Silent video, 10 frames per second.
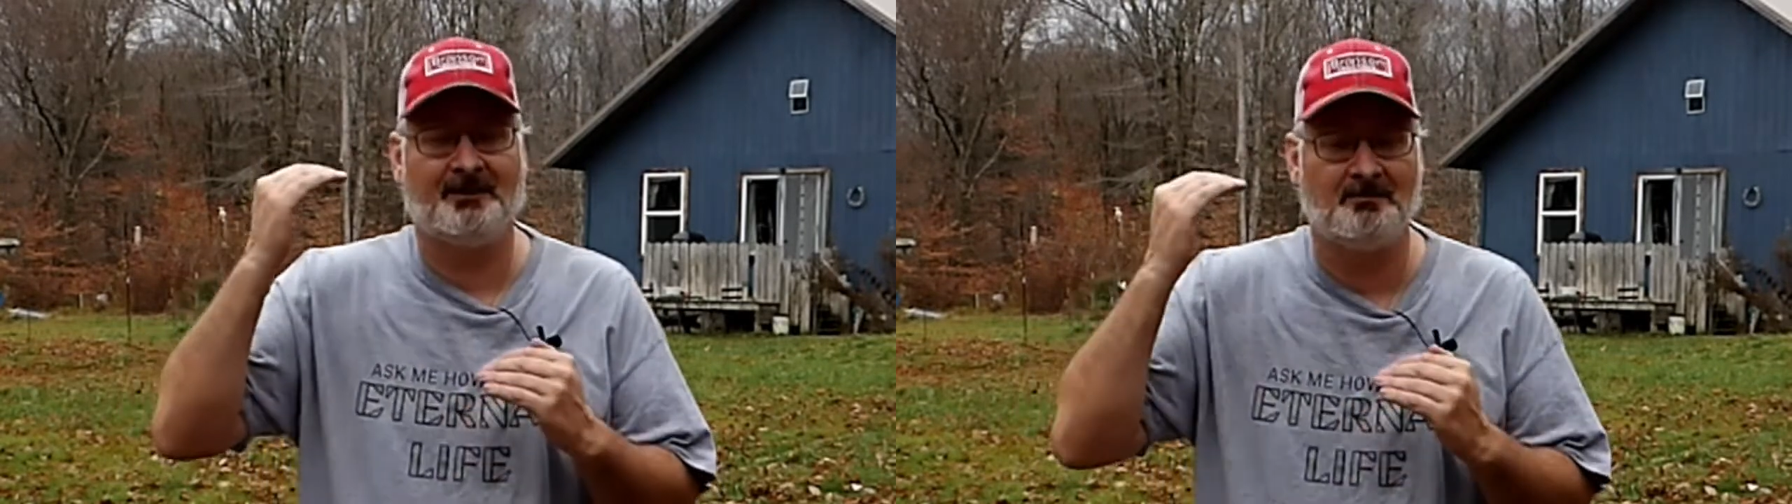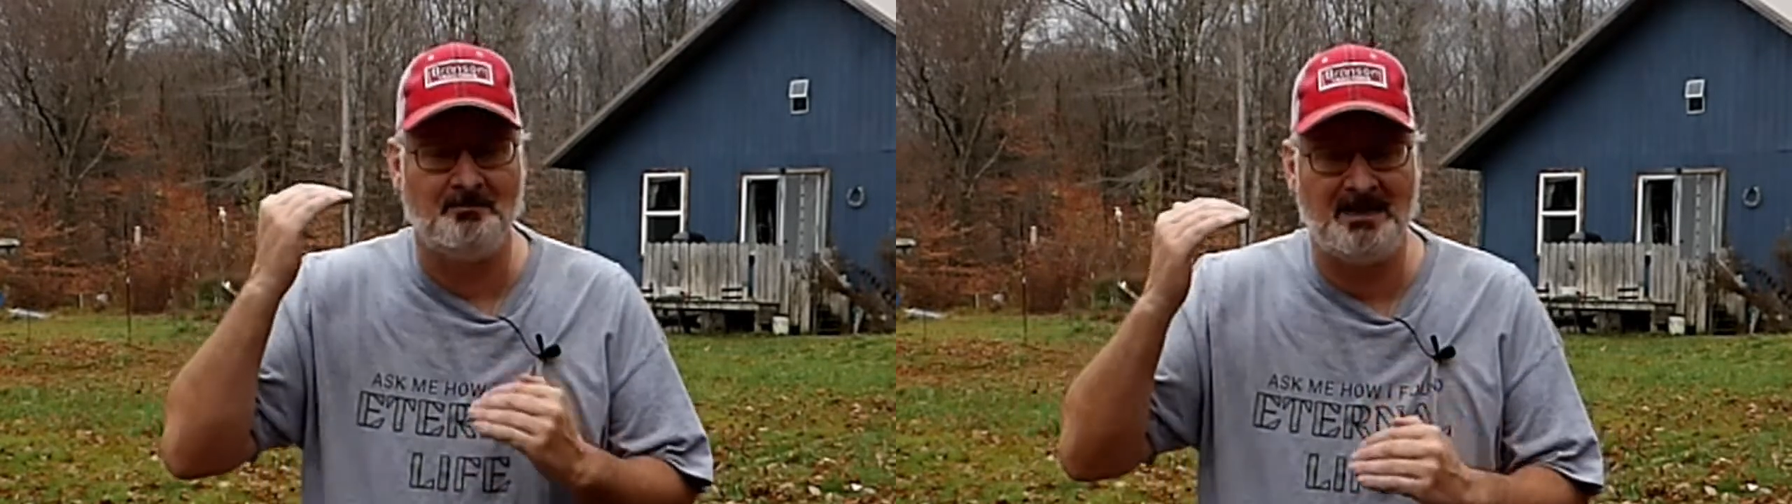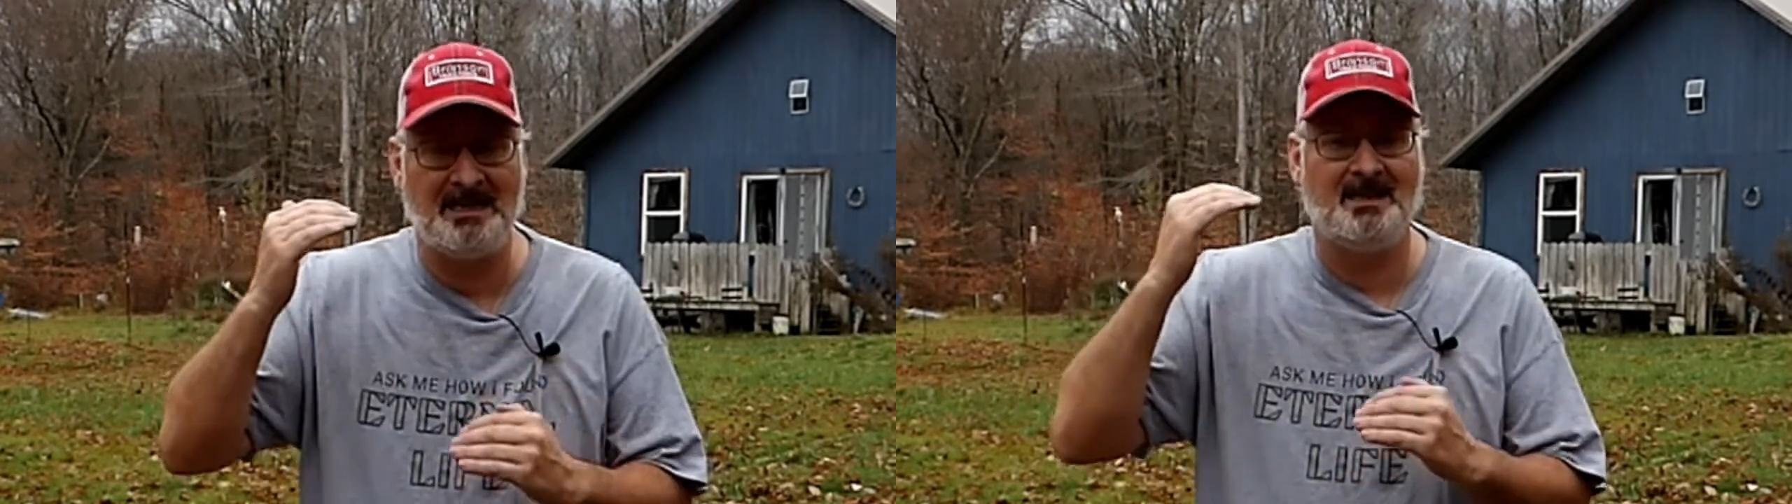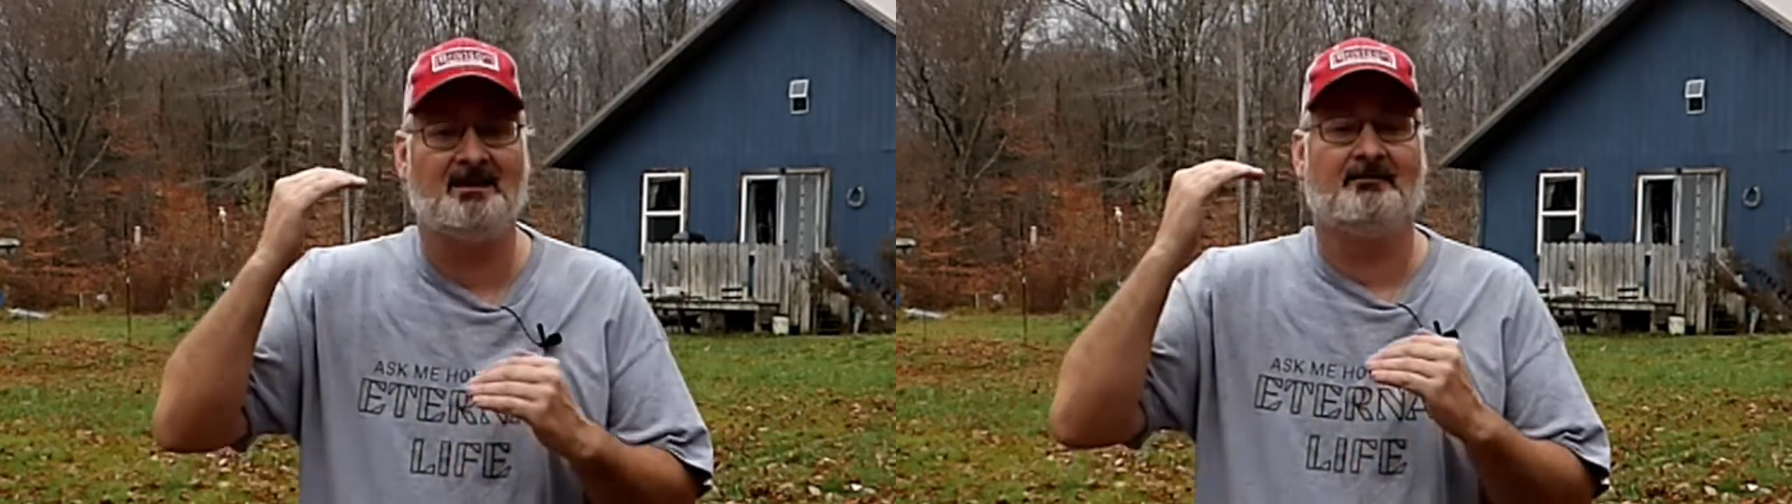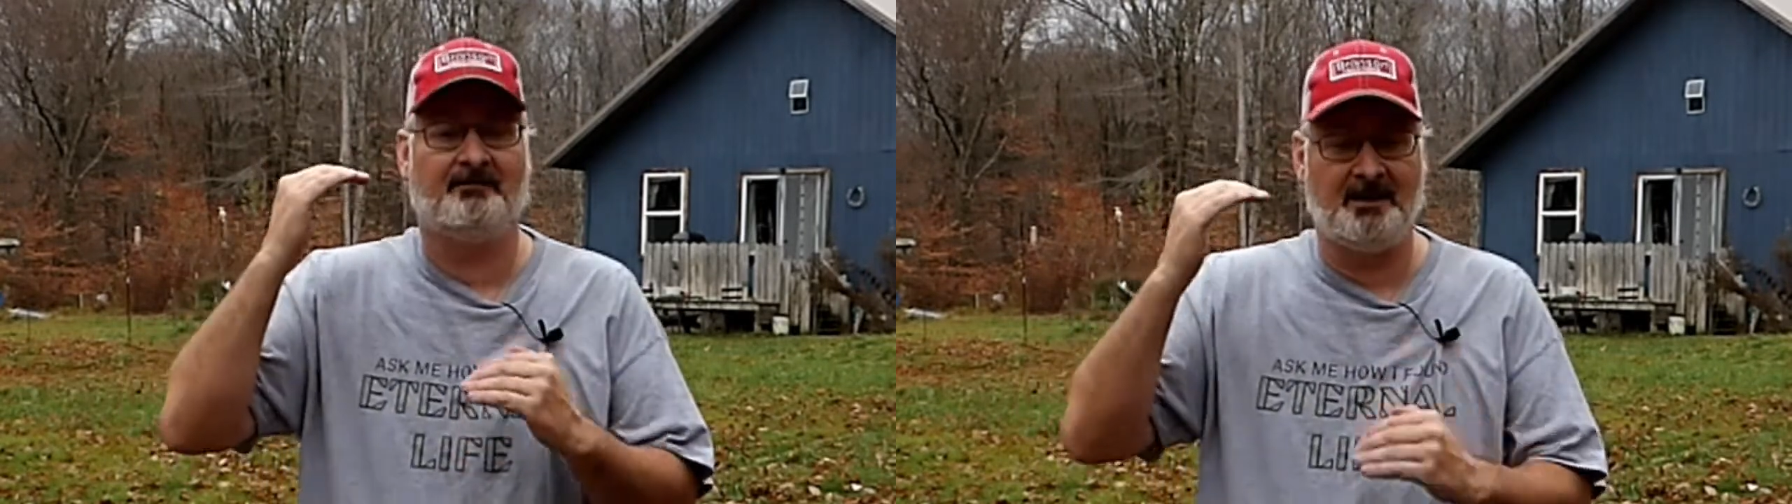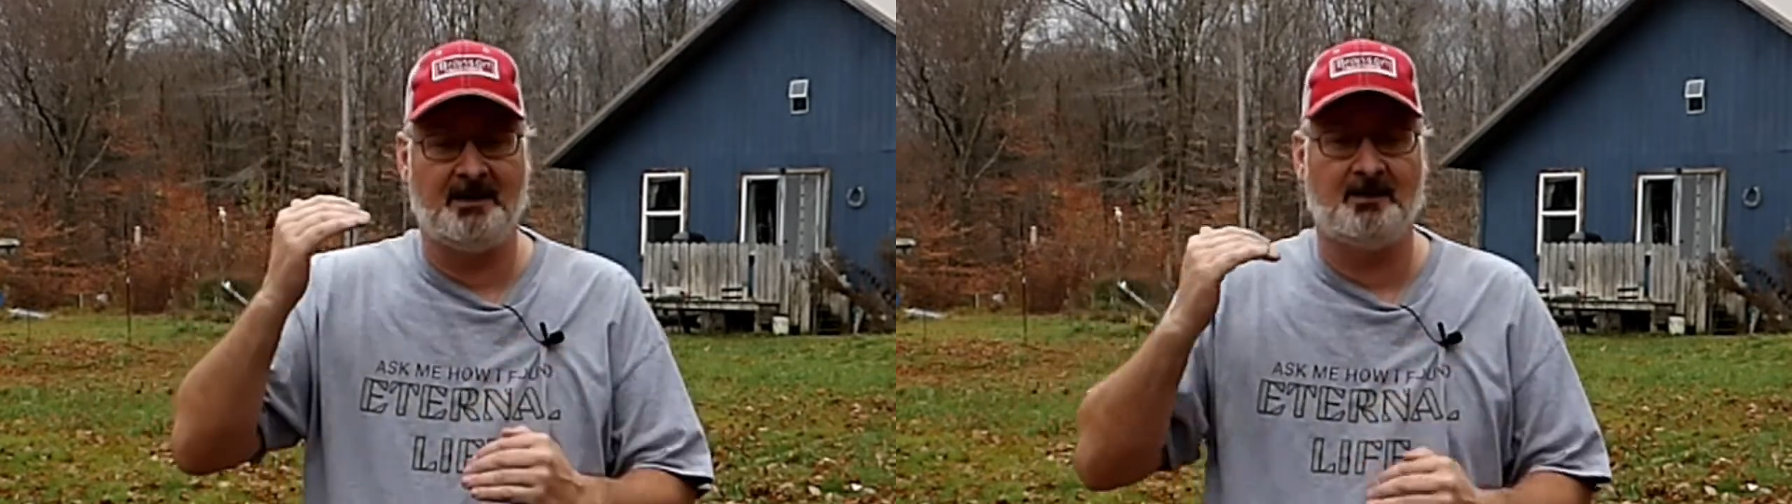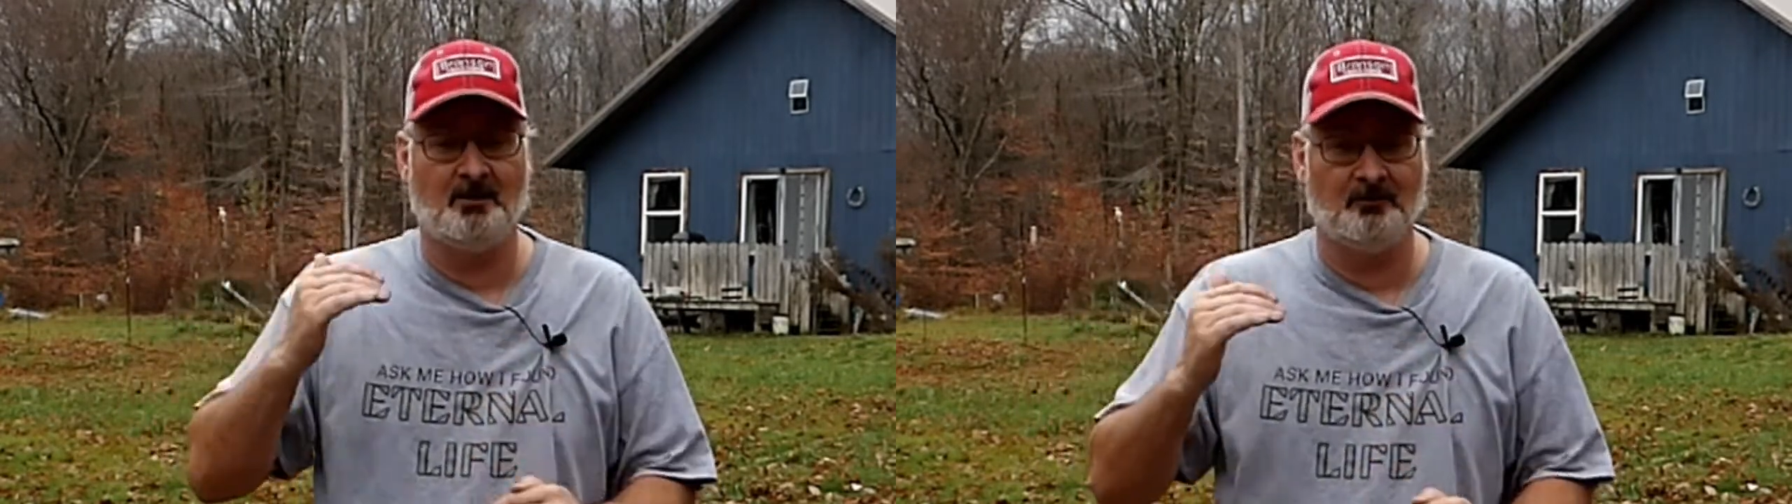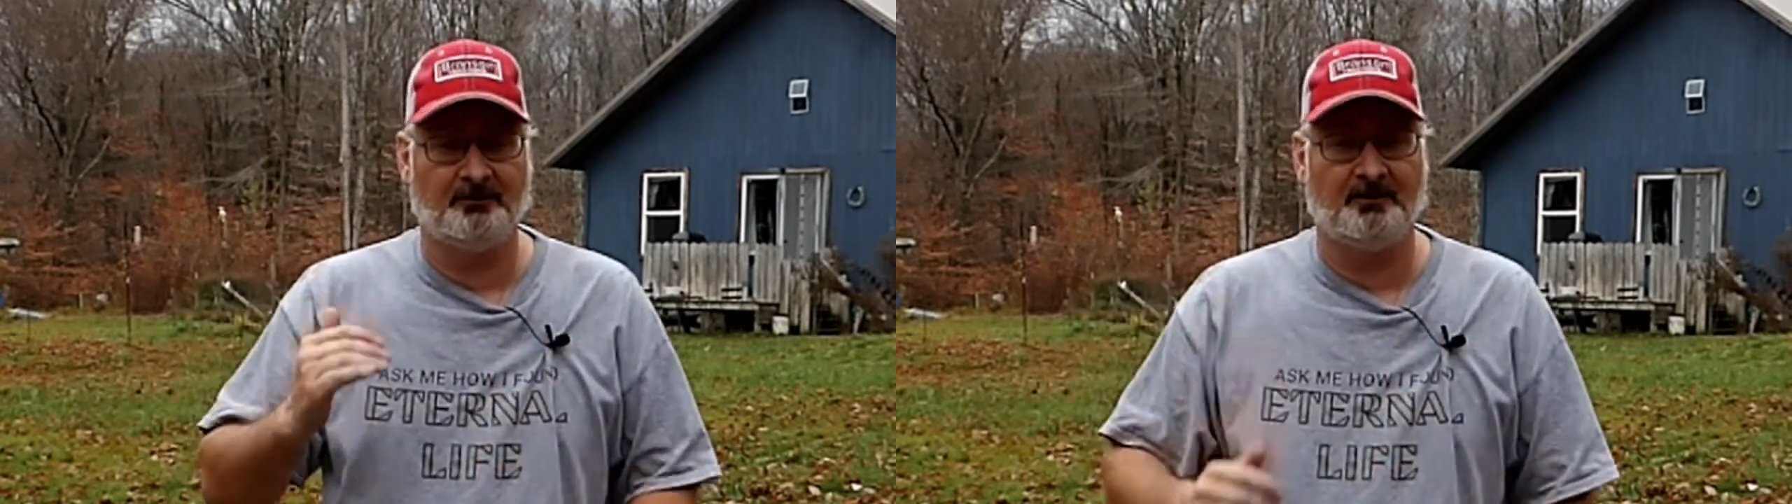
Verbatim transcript: to Me videos.